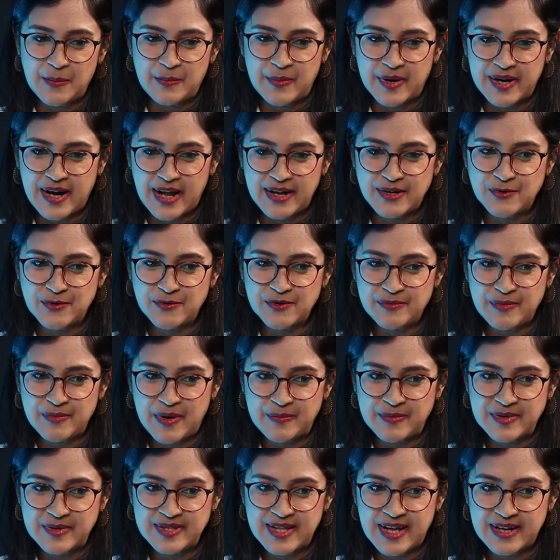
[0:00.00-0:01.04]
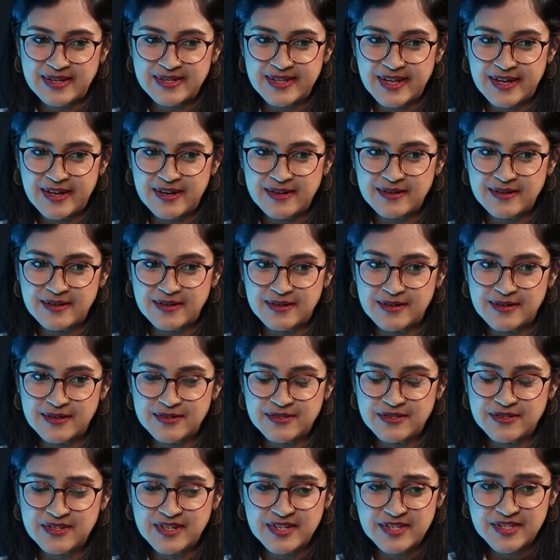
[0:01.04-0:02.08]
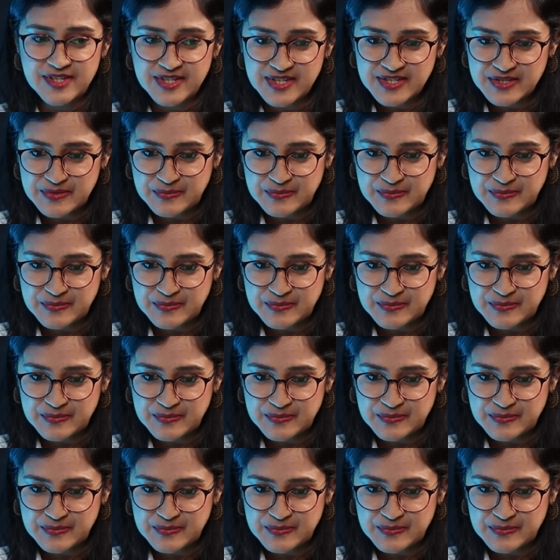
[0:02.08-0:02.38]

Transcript: But I do remember that their 3G